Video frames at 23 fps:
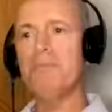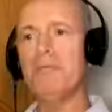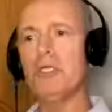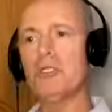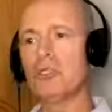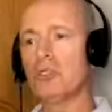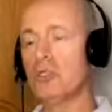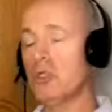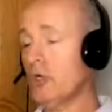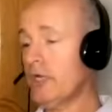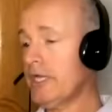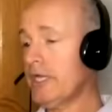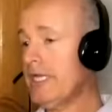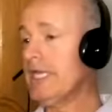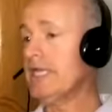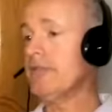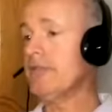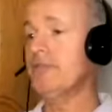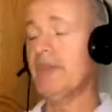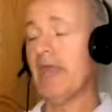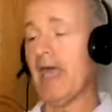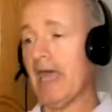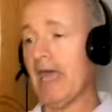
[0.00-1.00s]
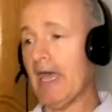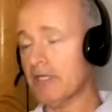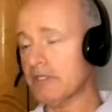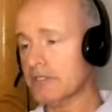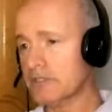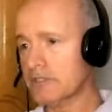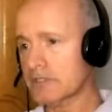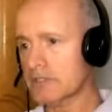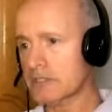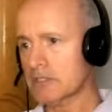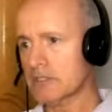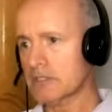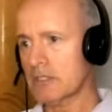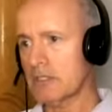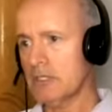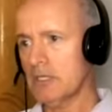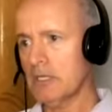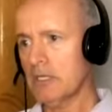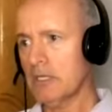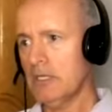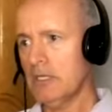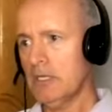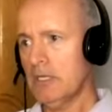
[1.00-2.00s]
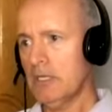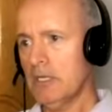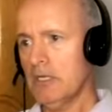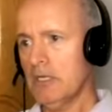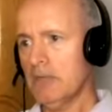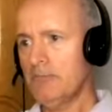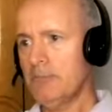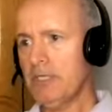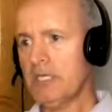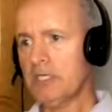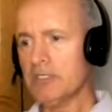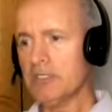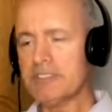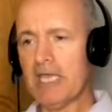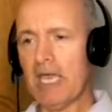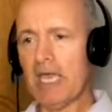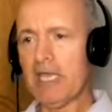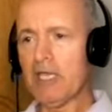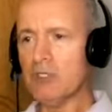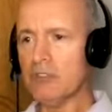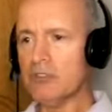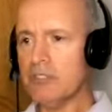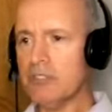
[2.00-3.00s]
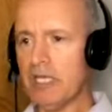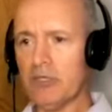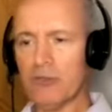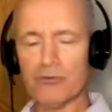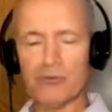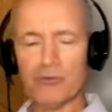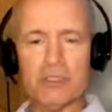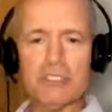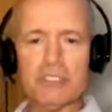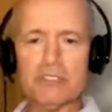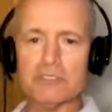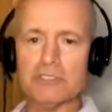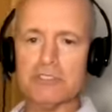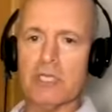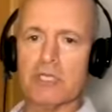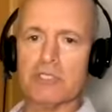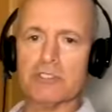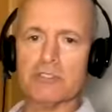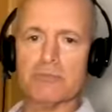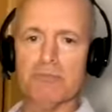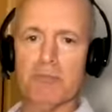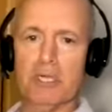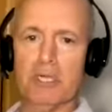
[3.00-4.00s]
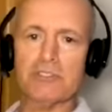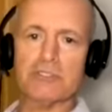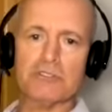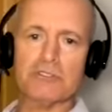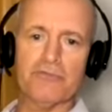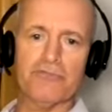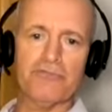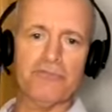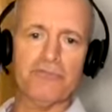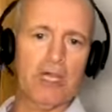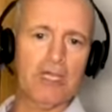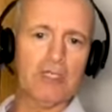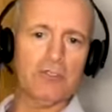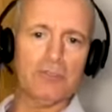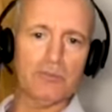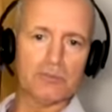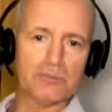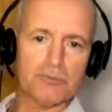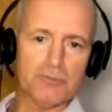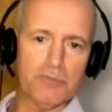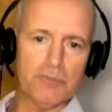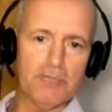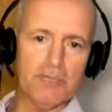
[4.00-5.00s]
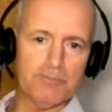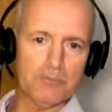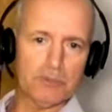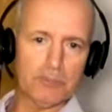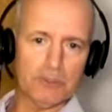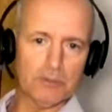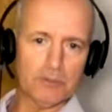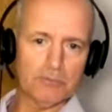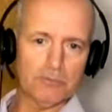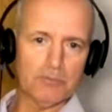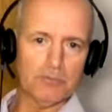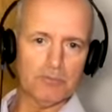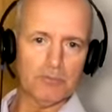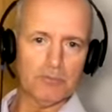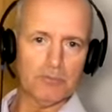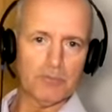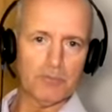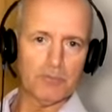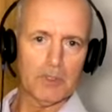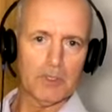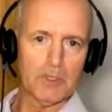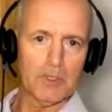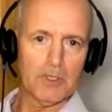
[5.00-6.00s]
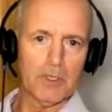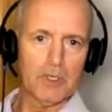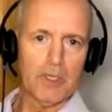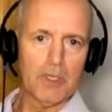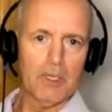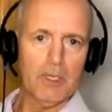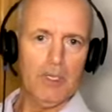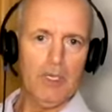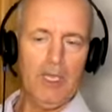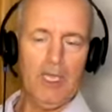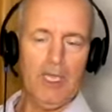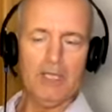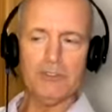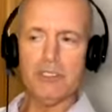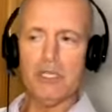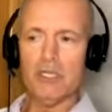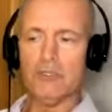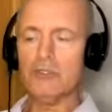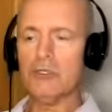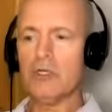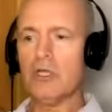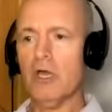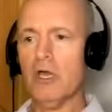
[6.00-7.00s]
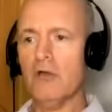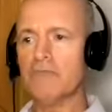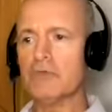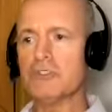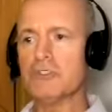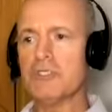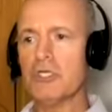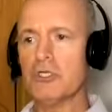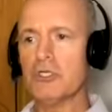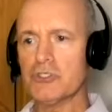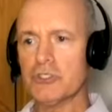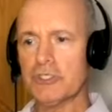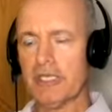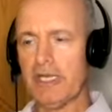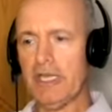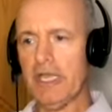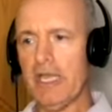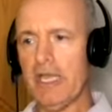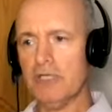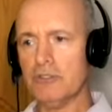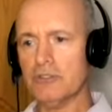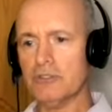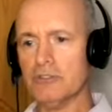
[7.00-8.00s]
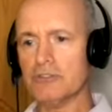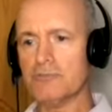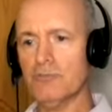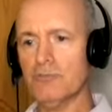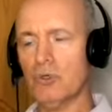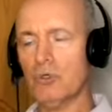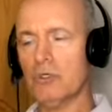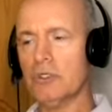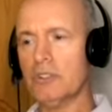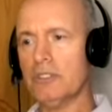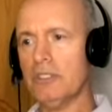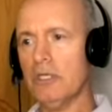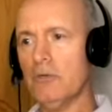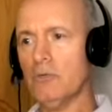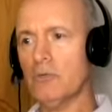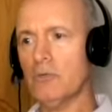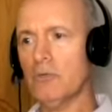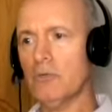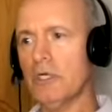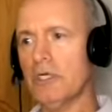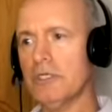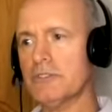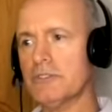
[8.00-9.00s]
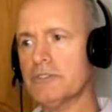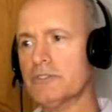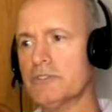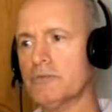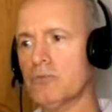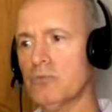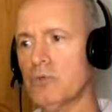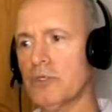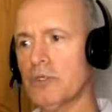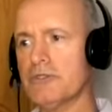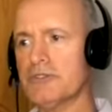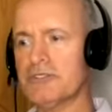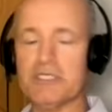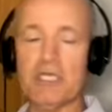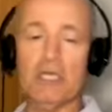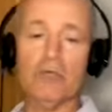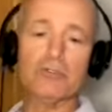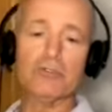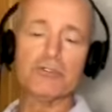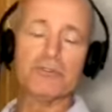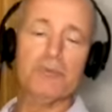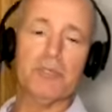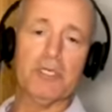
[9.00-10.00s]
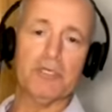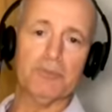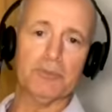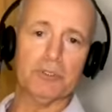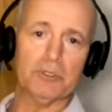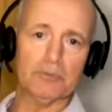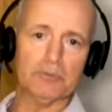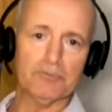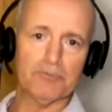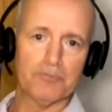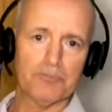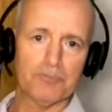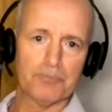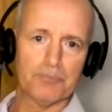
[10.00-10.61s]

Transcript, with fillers: be looking at that? Because that could take three to six months to find those people. And the other conversation that I had this morning was with salespeople